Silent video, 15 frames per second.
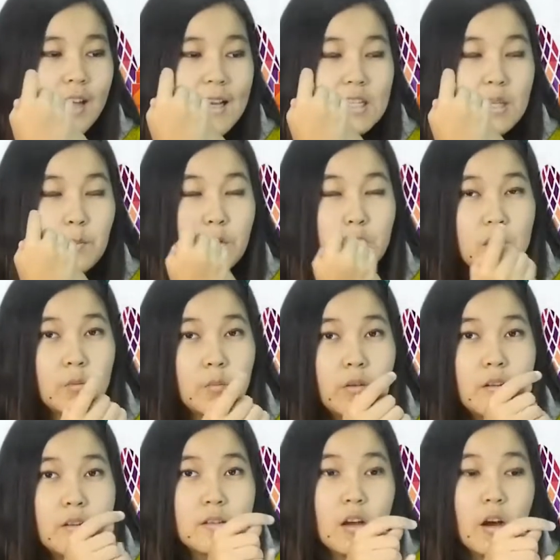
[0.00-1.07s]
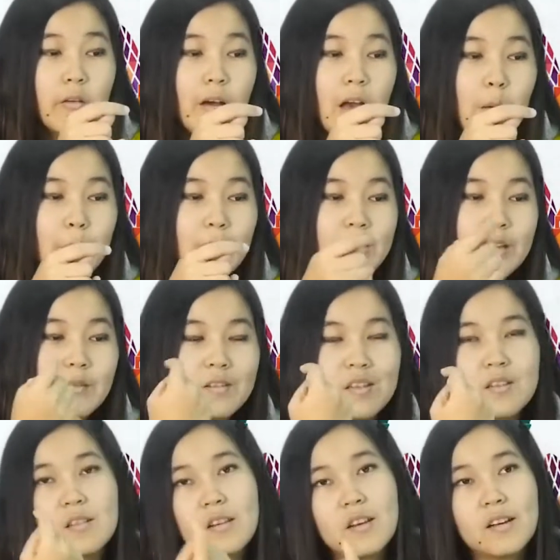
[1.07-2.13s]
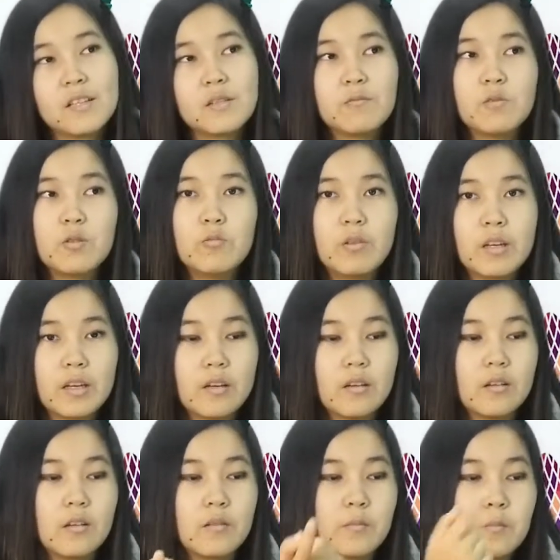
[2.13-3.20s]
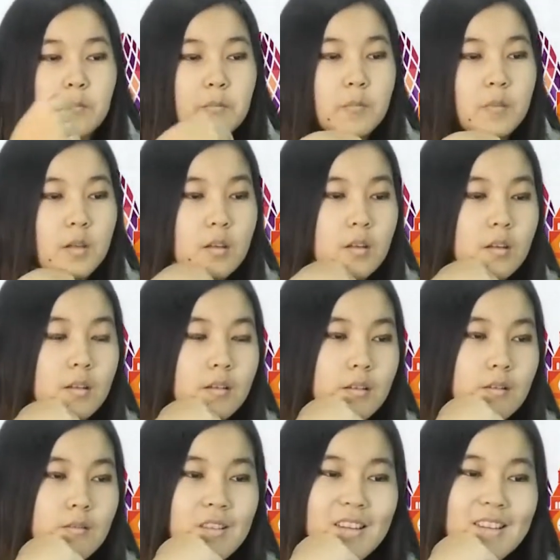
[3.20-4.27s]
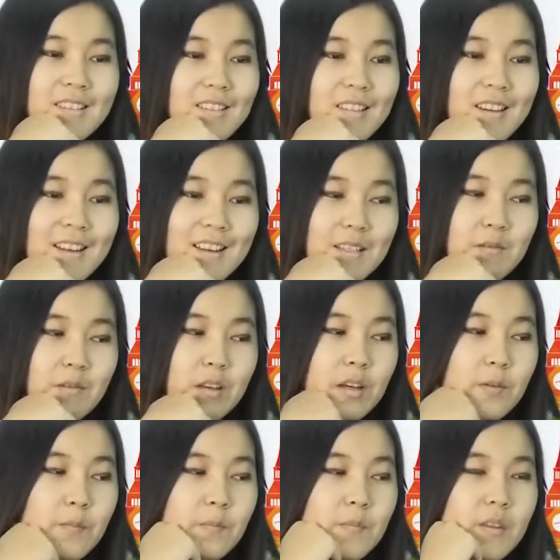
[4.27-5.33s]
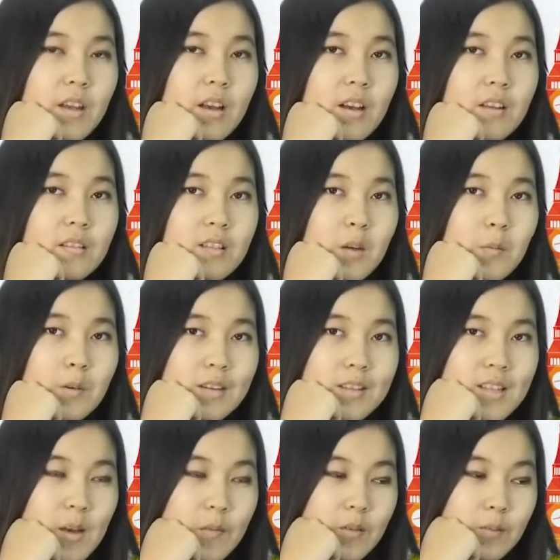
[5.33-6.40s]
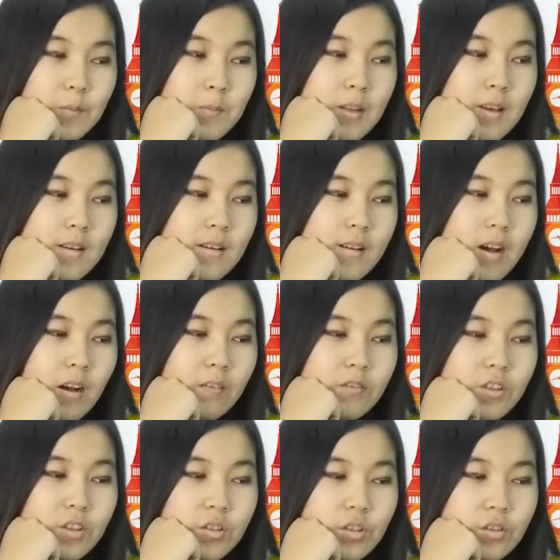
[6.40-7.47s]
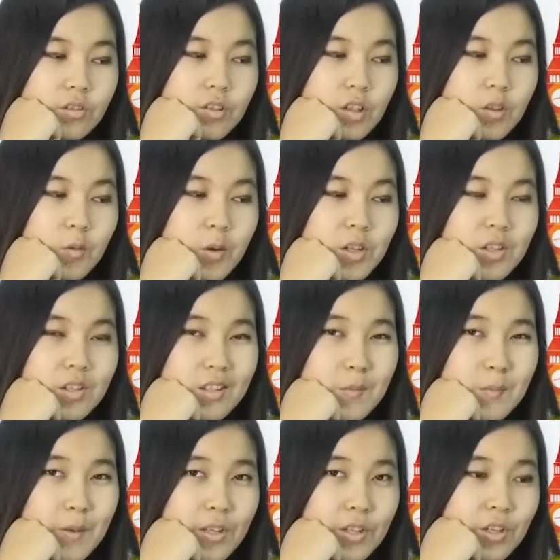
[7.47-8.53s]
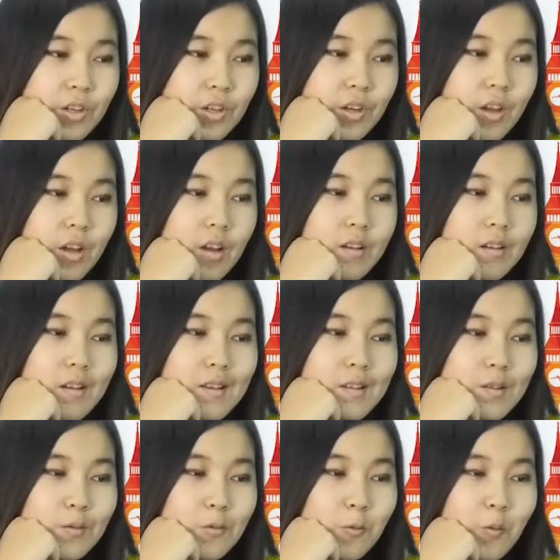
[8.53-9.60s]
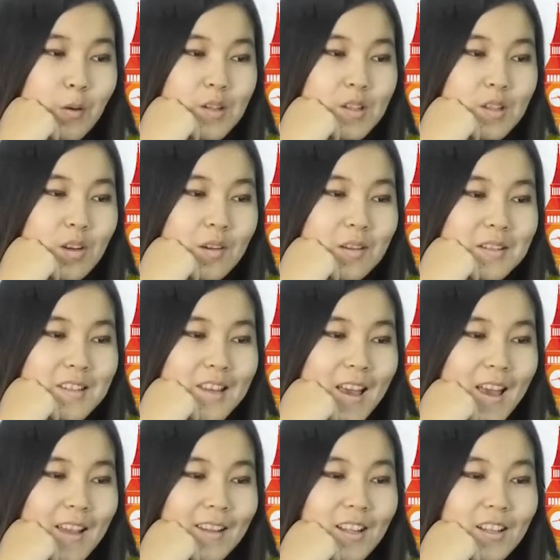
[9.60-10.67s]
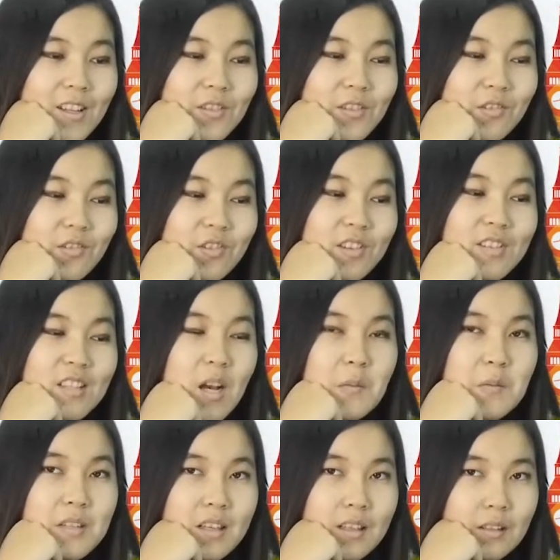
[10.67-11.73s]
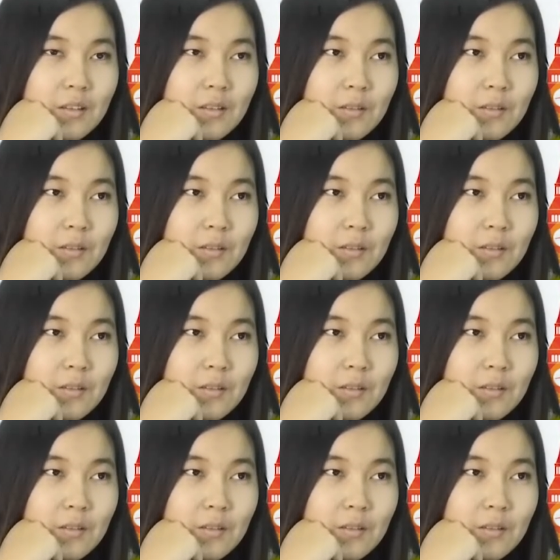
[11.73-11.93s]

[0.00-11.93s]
has a possibility of happening within the next few weeks. Within the next week. Number 7. After her graduation speech, Zoo was thirsty and needed to drink something.